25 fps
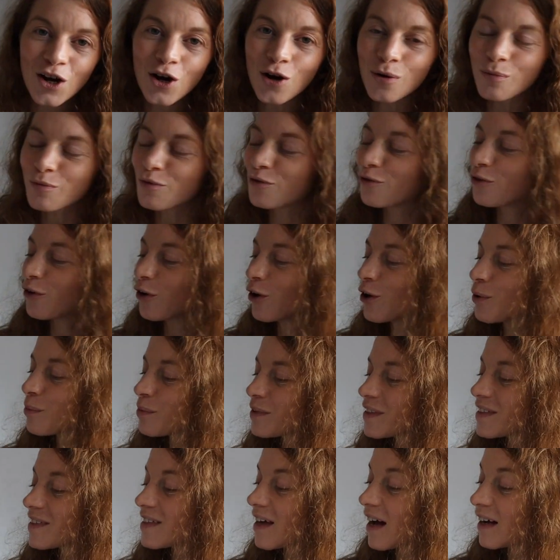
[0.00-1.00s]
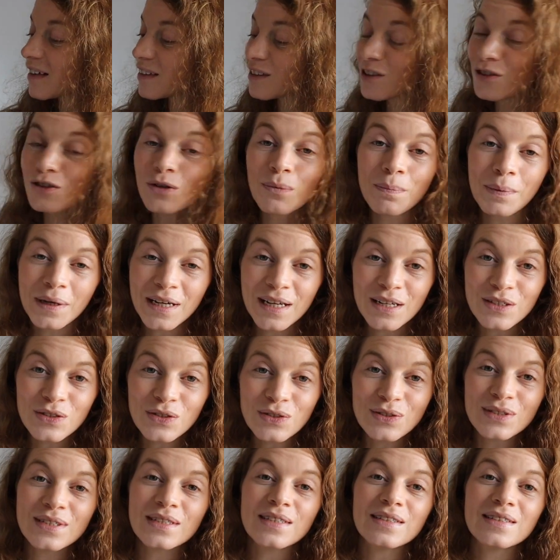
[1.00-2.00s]
confirmed that the
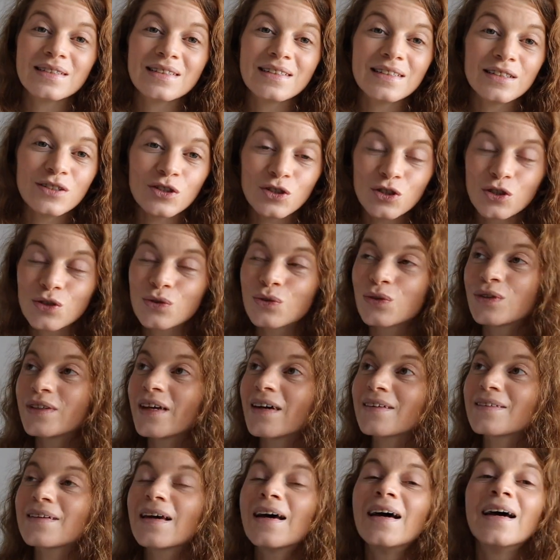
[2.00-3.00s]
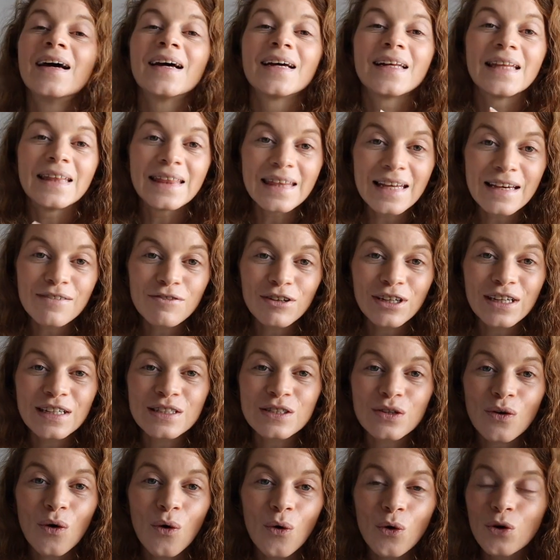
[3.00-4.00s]
Pegasus is this shoe that never
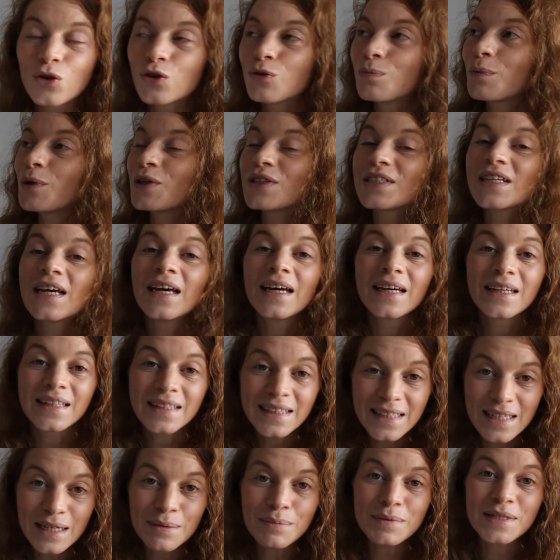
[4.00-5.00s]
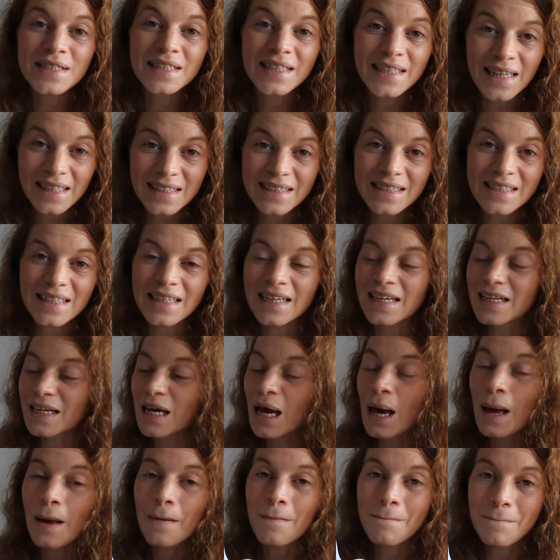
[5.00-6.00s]
gets old but keeps
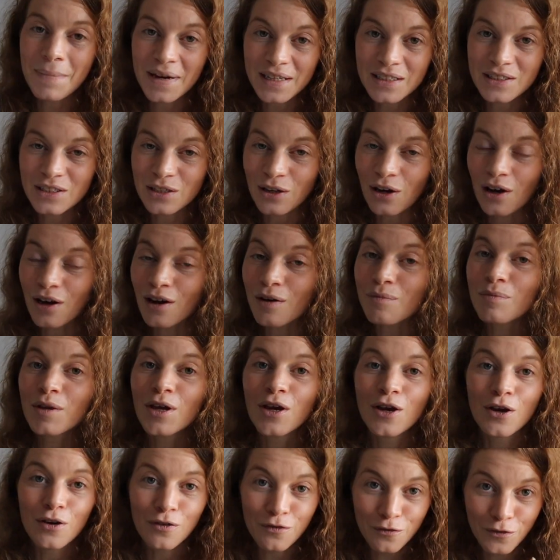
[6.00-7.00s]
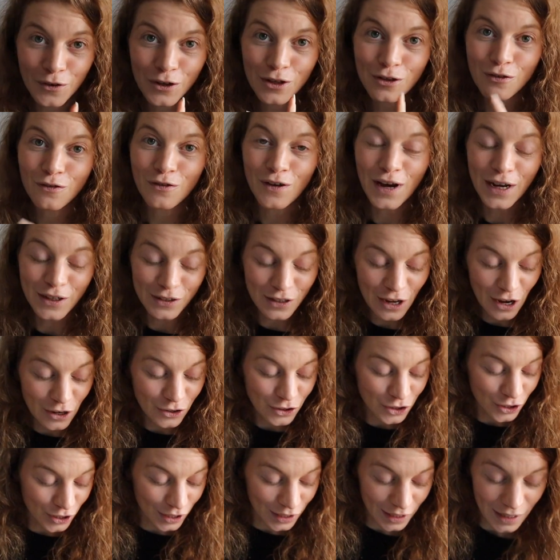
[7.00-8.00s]
getting better. Fun fact
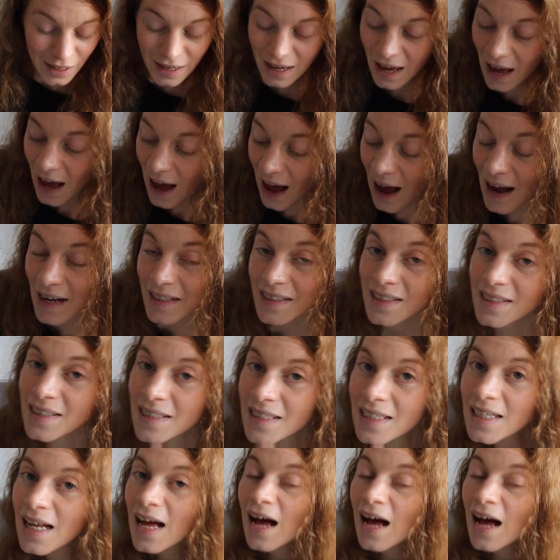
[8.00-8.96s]
actually, I still